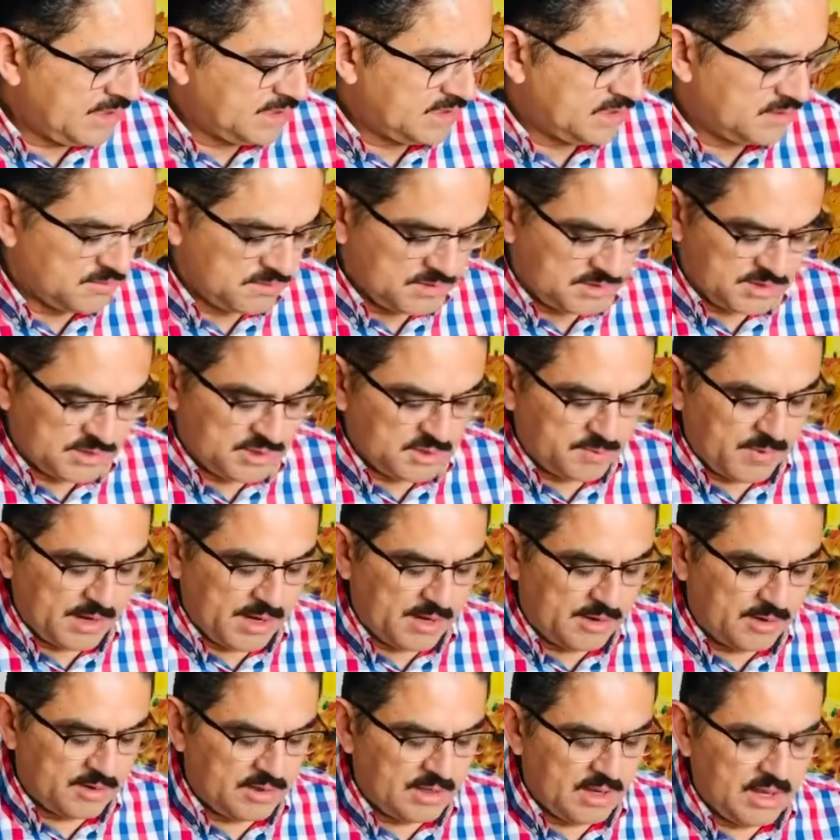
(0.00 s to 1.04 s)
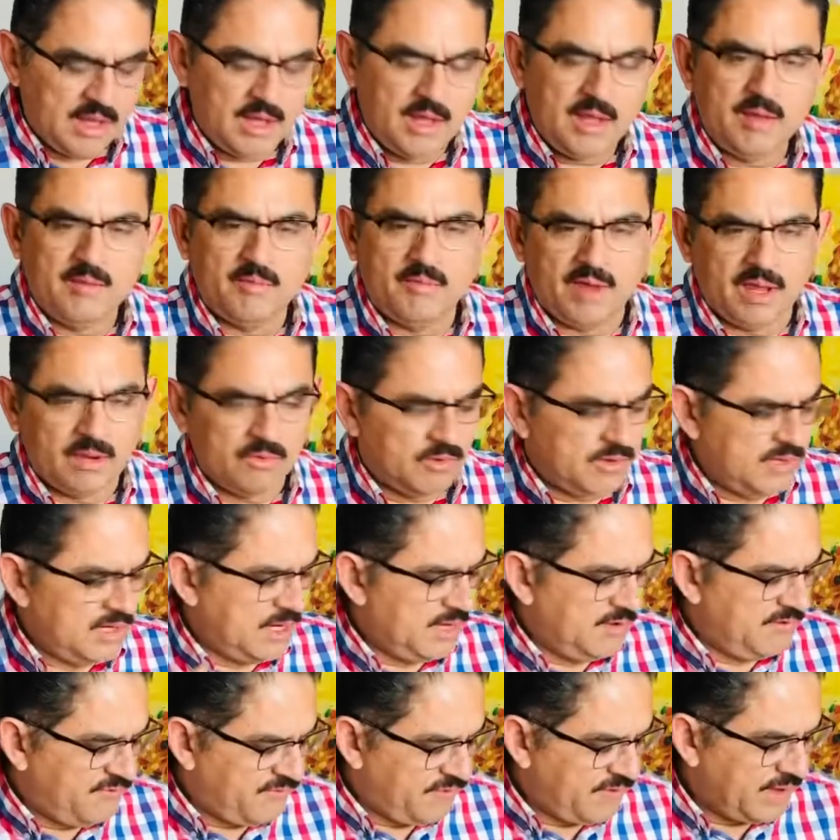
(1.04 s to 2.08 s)
It was inspired by what he
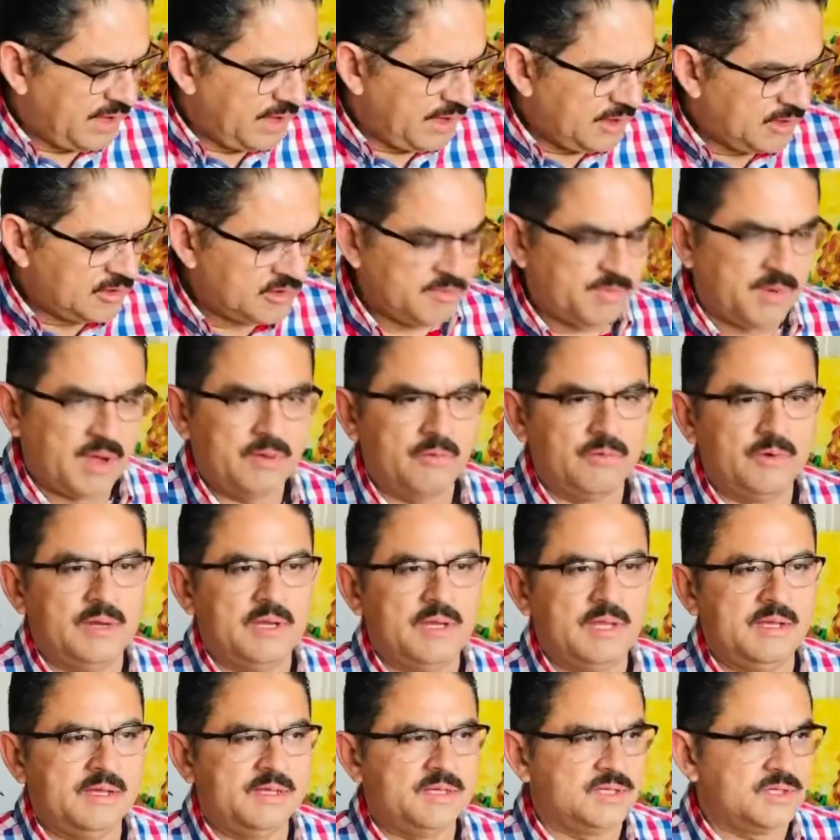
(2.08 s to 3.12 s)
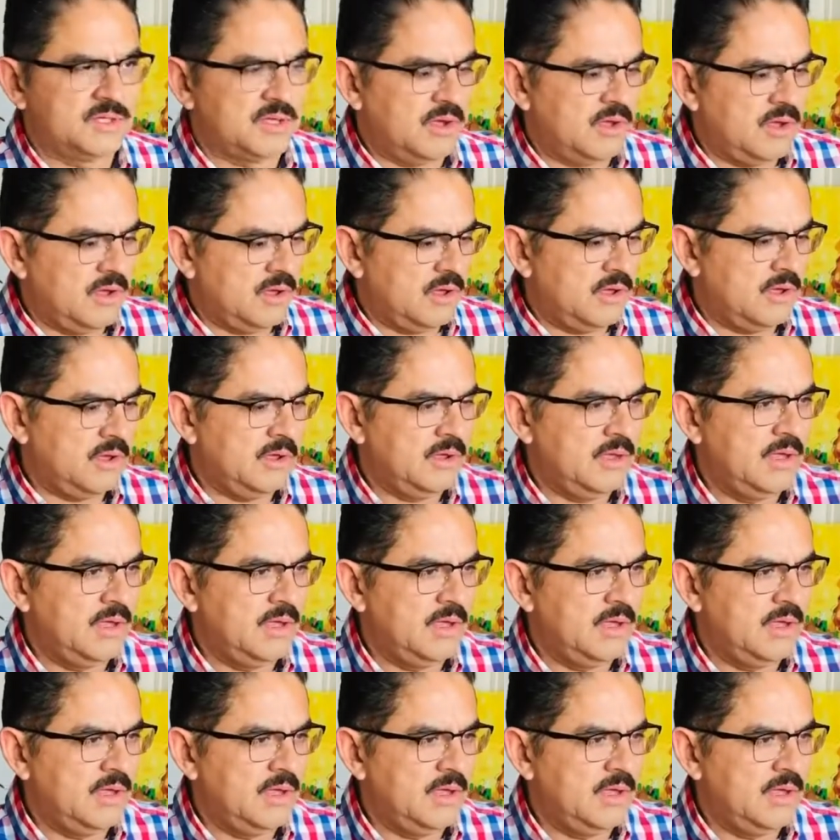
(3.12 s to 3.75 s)
felt, by what he saw,